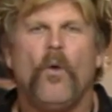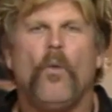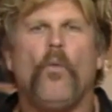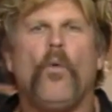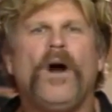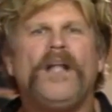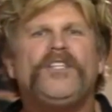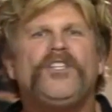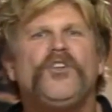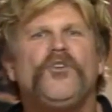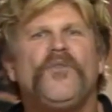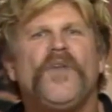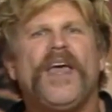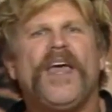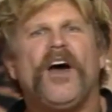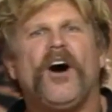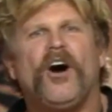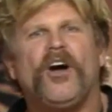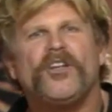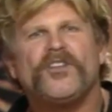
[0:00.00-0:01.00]
What do
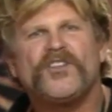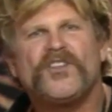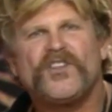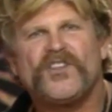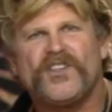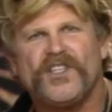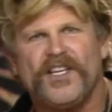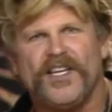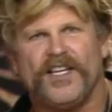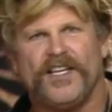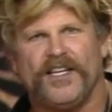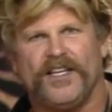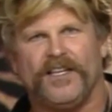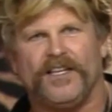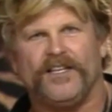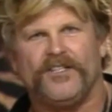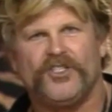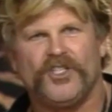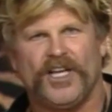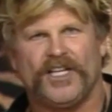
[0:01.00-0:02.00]
they all
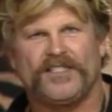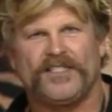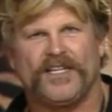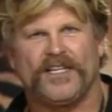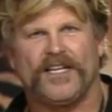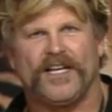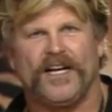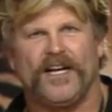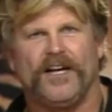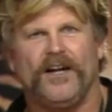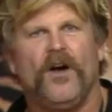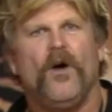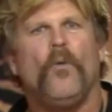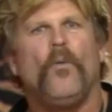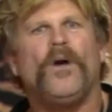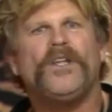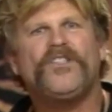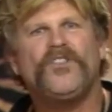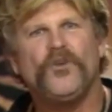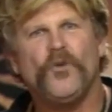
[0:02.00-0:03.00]
see, Jessica?
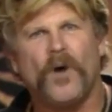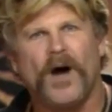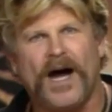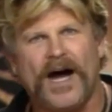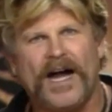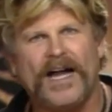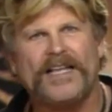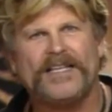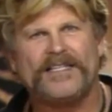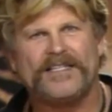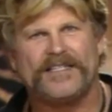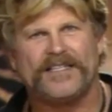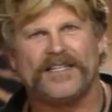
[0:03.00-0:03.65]
What do I